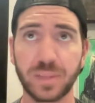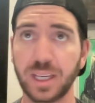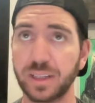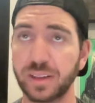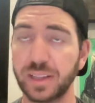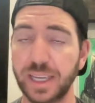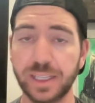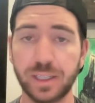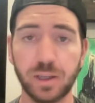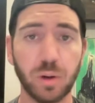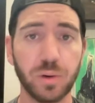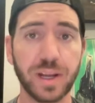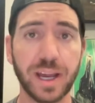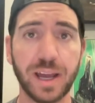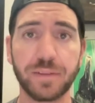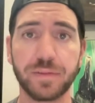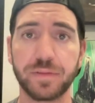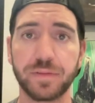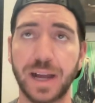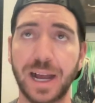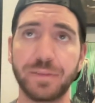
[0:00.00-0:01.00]
They go
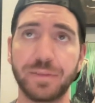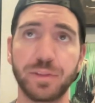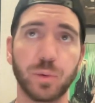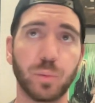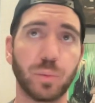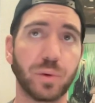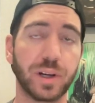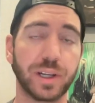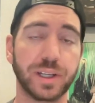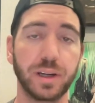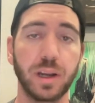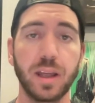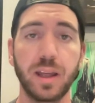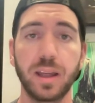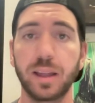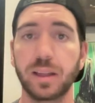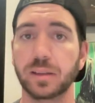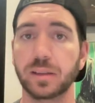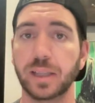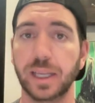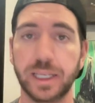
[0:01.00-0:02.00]
down 5-1
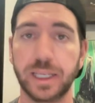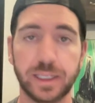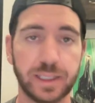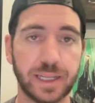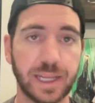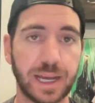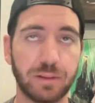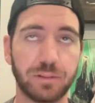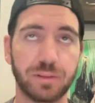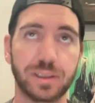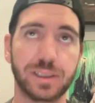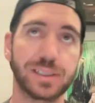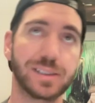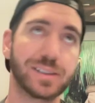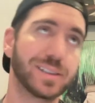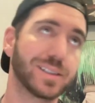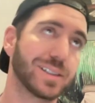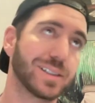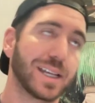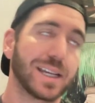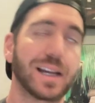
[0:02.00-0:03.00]
late in that one.
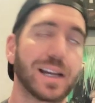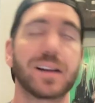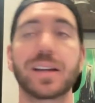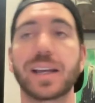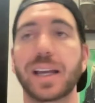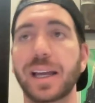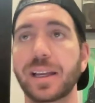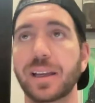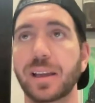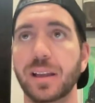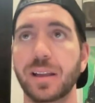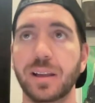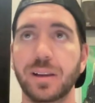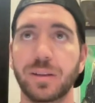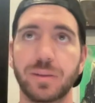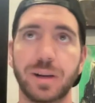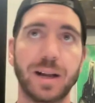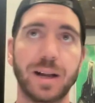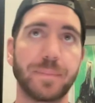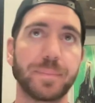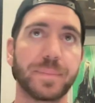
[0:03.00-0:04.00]
It's just like, okay,
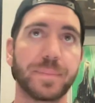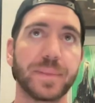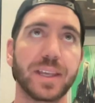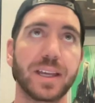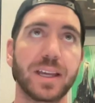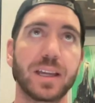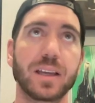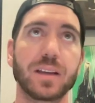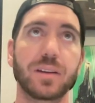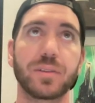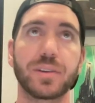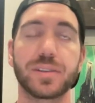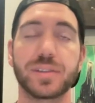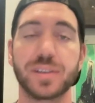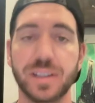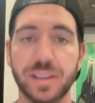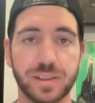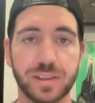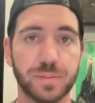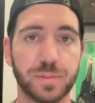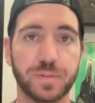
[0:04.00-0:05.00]
well, we've
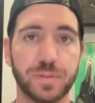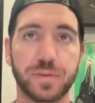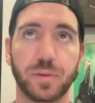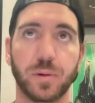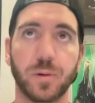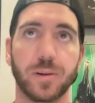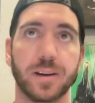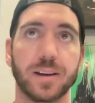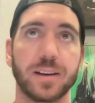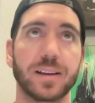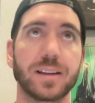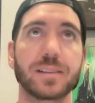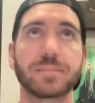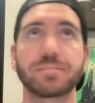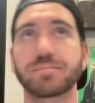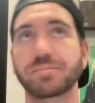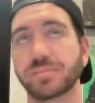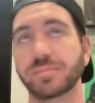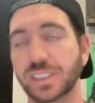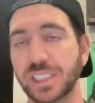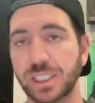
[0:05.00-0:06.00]
seen this before.
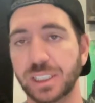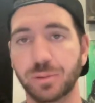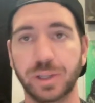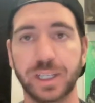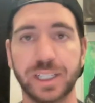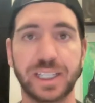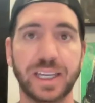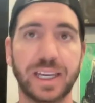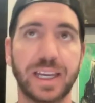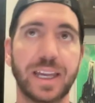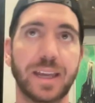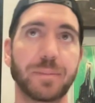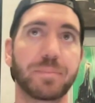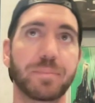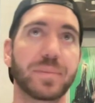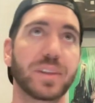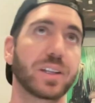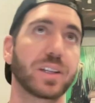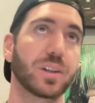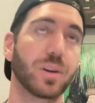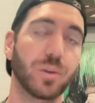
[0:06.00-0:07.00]
Getaway
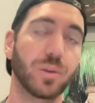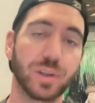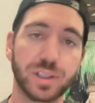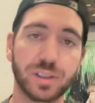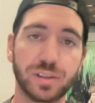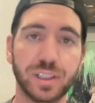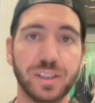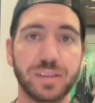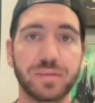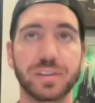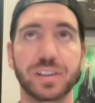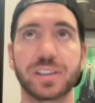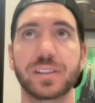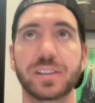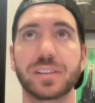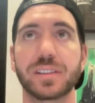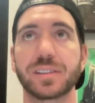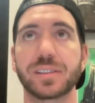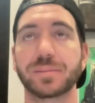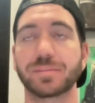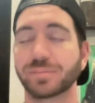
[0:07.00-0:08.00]
game, going to
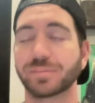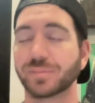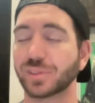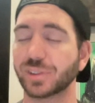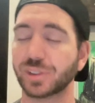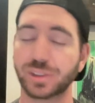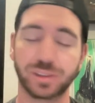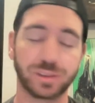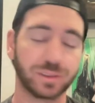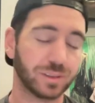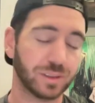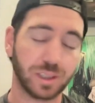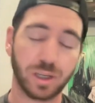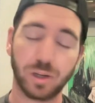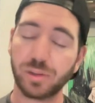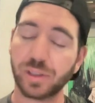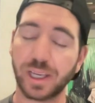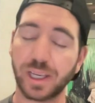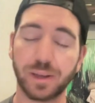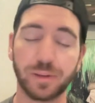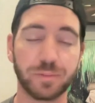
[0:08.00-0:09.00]
Cleveland.
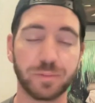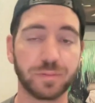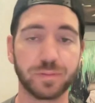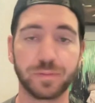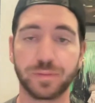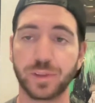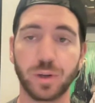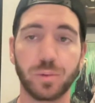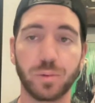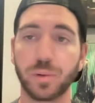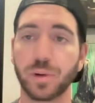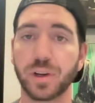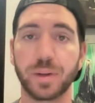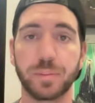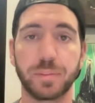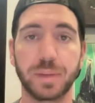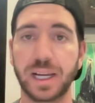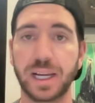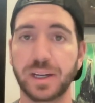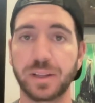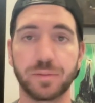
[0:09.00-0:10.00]
Okay, don't worry
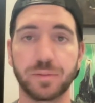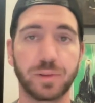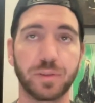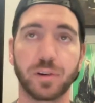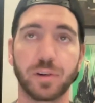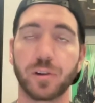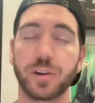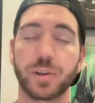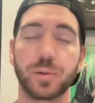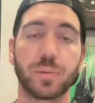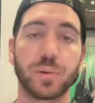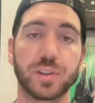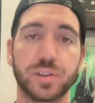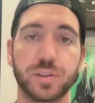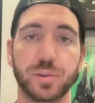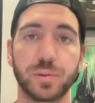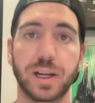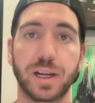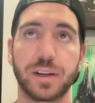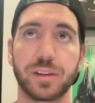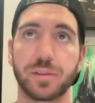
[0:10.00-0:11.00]
about it. We've already won
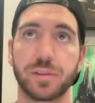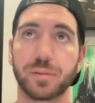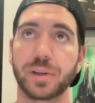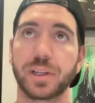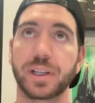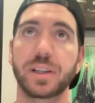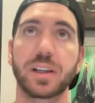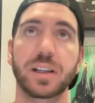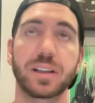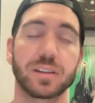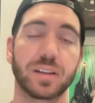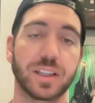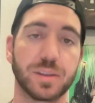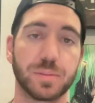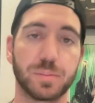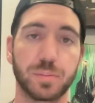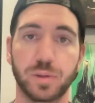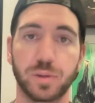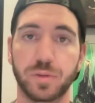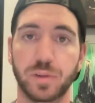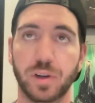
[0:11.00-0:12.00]
2 out of 3.
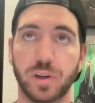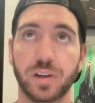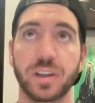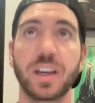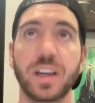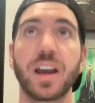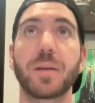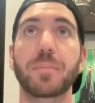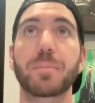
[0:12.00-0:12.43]
Let's move on.